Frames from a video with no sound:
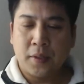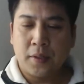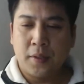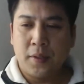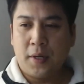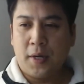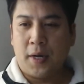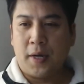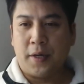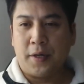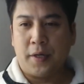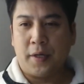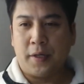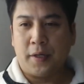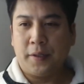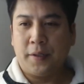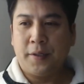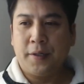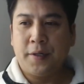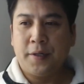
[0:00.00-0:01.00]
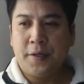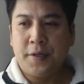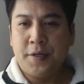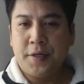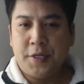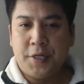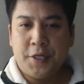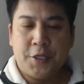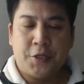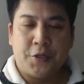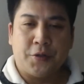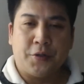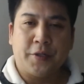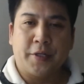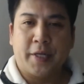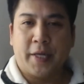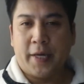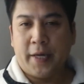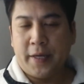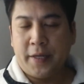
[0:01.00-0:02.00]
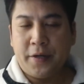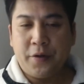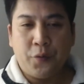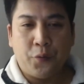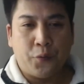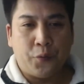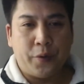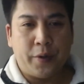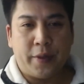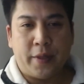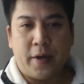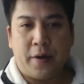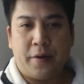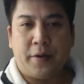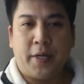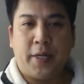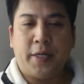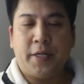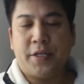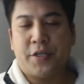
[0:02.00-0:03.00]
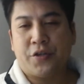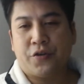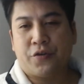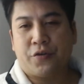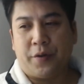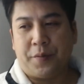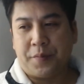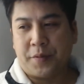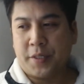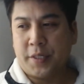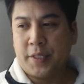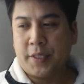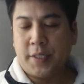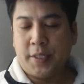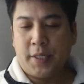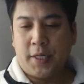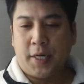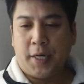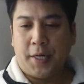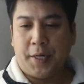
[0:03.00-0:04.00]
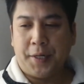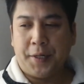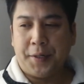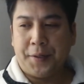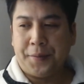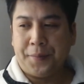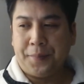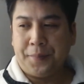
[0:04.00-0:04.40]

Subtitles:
Hi. So again, without any script, I